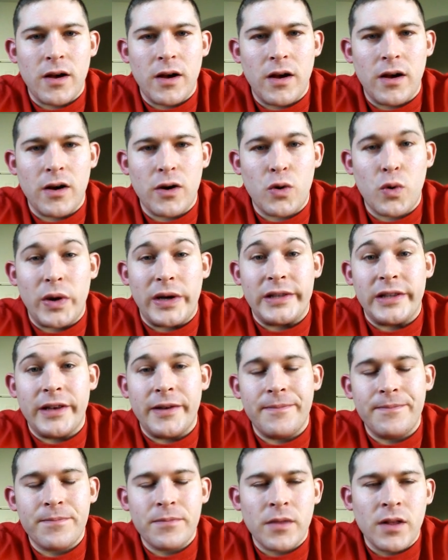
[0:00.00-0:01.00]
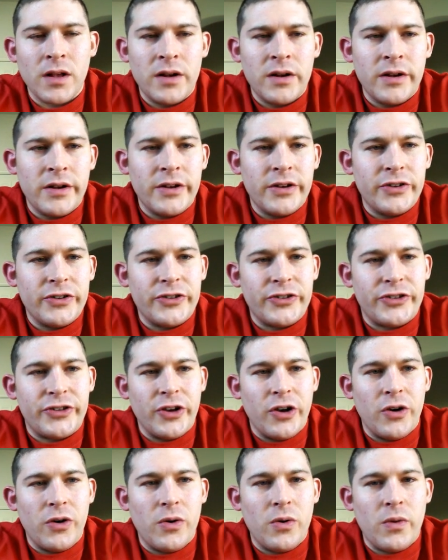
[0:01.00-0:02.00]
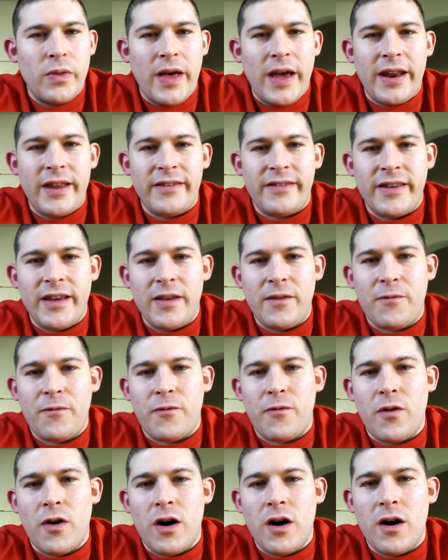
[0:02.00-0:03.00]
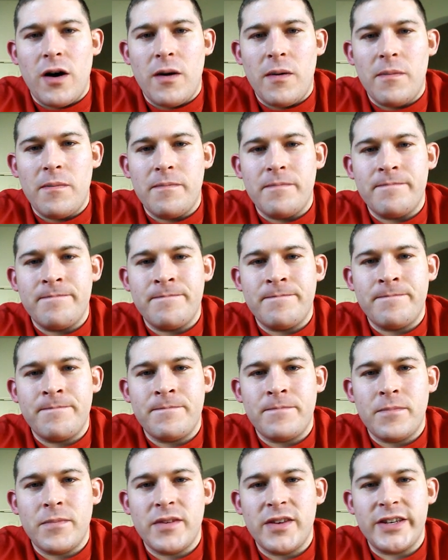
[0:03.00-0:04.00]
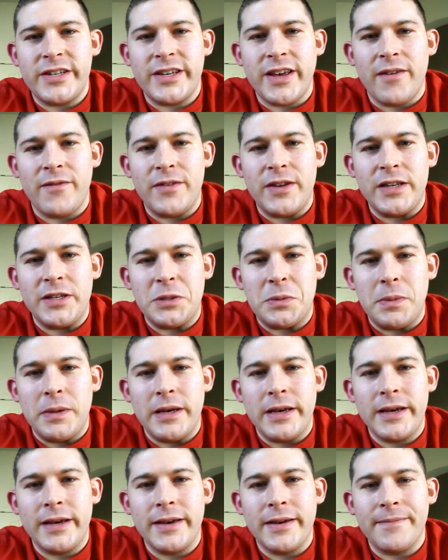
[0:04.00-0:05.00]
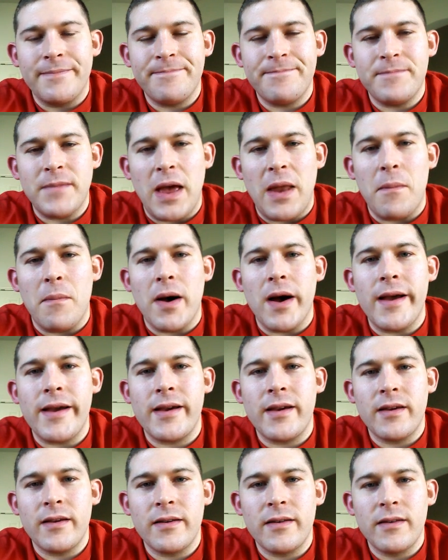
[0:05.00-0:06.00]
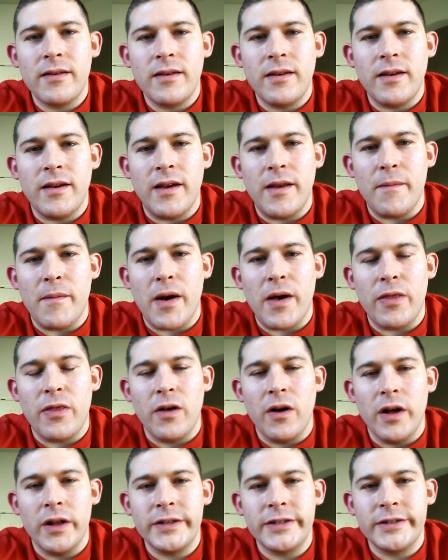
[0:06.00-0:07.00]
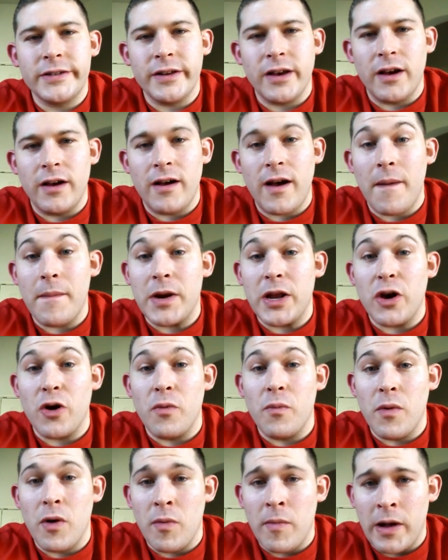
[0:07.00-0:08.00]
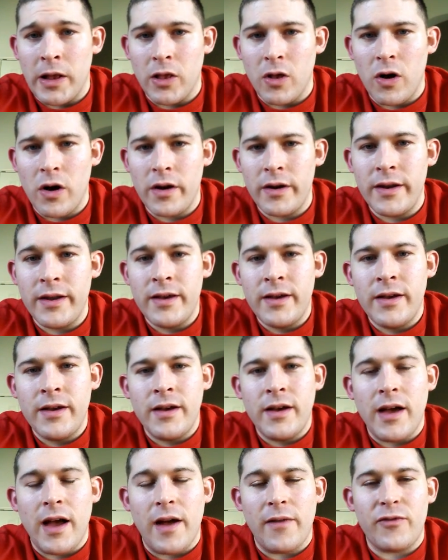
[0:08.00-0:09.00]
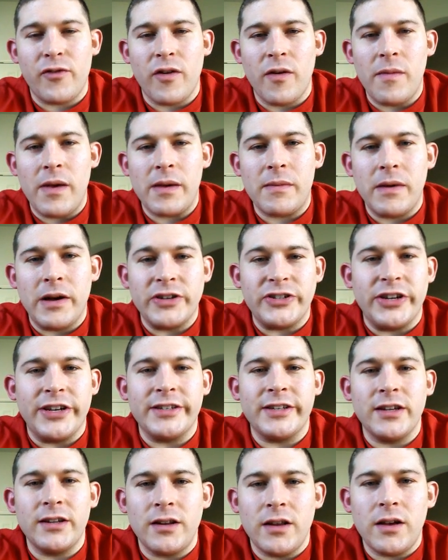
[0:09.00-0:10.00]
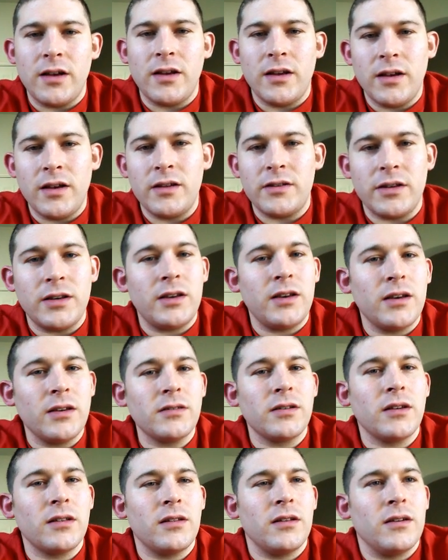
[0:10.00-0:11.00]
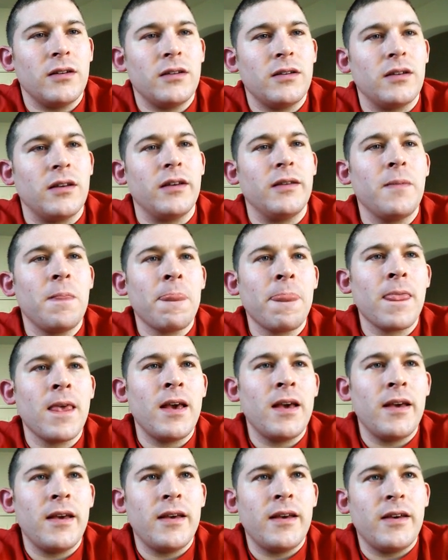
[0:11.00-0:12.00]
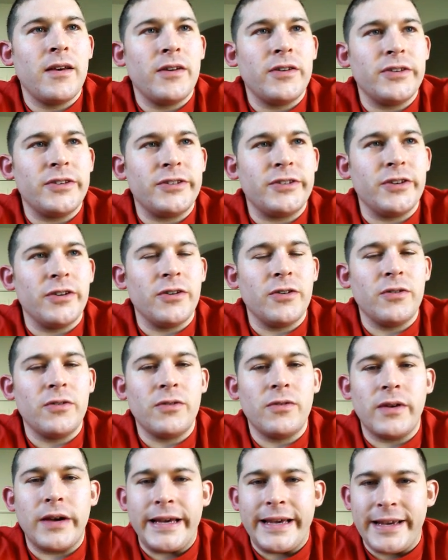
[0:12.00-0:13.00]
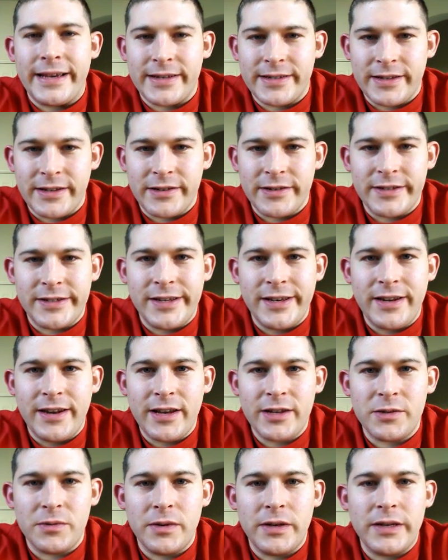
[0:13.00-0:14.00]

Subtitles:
So that is it from 70's Big and Mike and my thoughts. I'm going to go mow my lawn after I make my shakes at night. So I guess I'll see you next week. Okay, see ya.